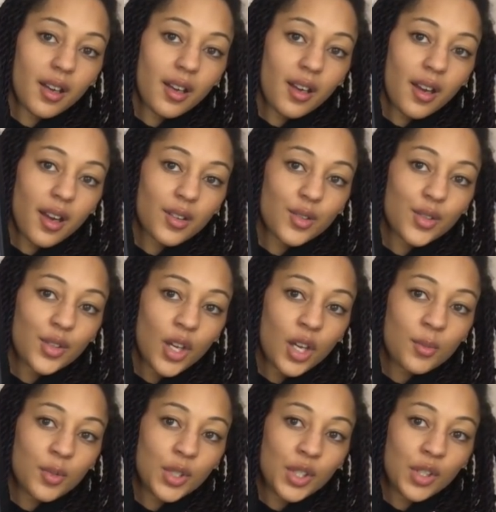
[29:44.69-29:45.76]
it has so
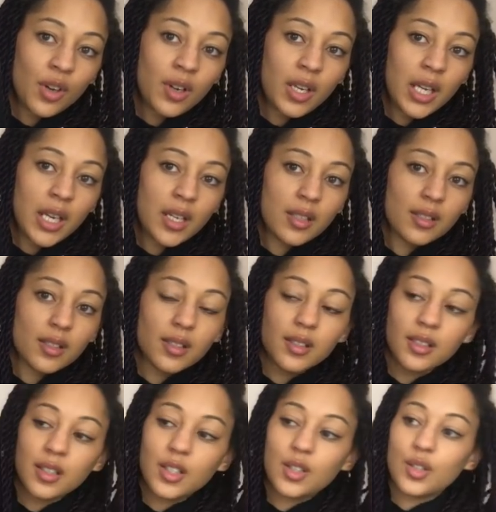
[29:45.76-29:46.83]
much on it,
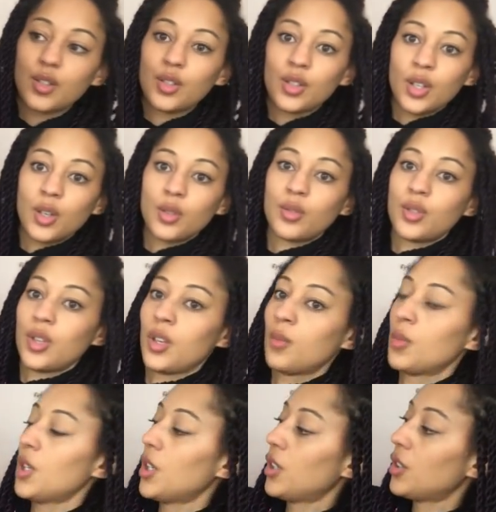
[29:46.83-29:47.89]
so so
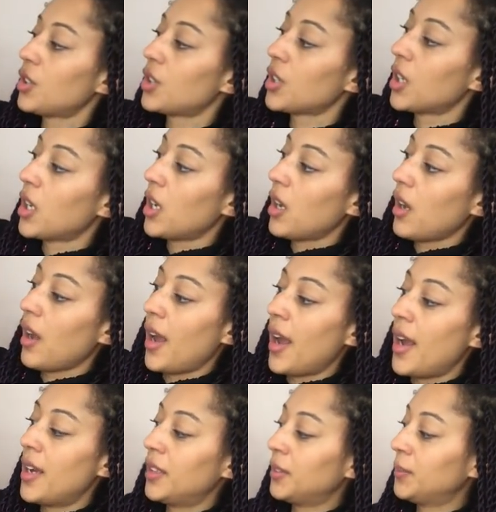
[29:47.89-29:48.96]
much.
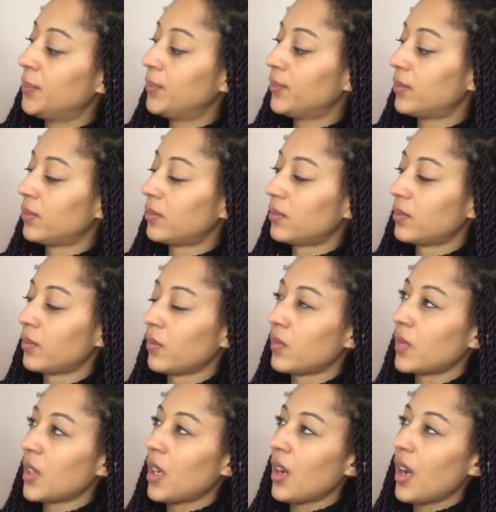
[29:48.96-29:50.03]
Um,
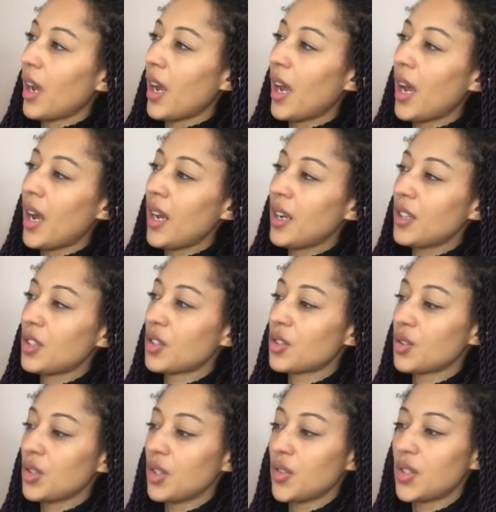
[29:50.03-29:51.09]
and I just
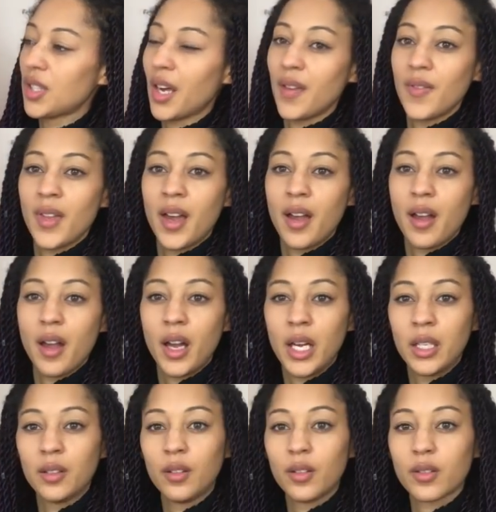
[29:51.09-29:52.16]
sort of sat there
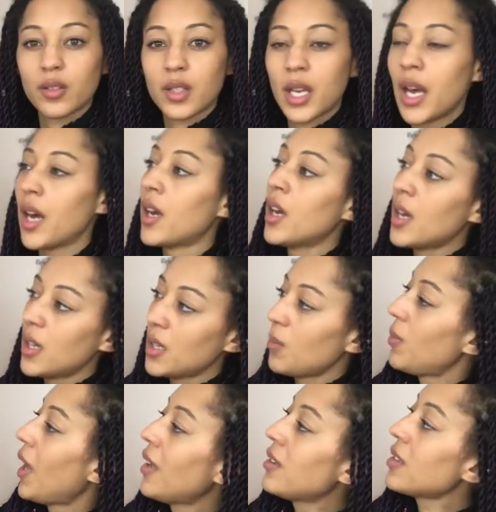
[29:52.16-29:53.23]
and looked at the
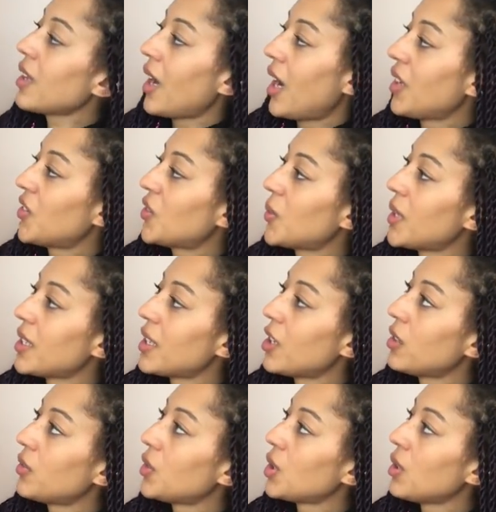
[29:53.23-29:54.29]
plans I had for
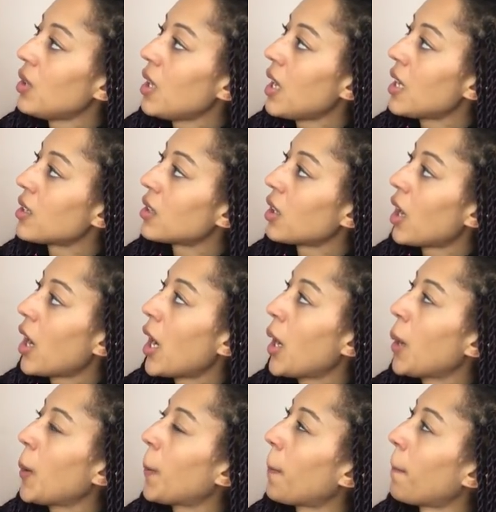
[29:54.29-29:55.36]
myself two years
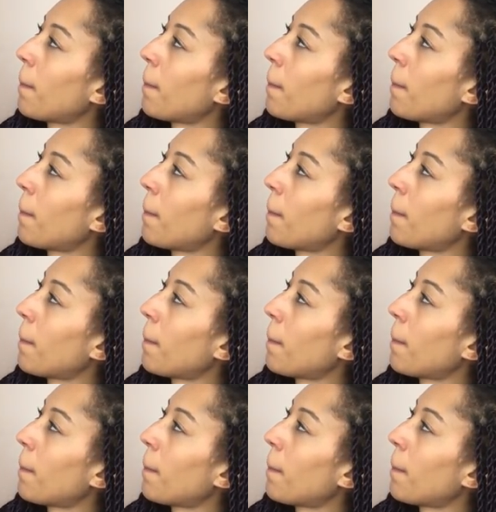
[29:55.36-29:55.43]
ago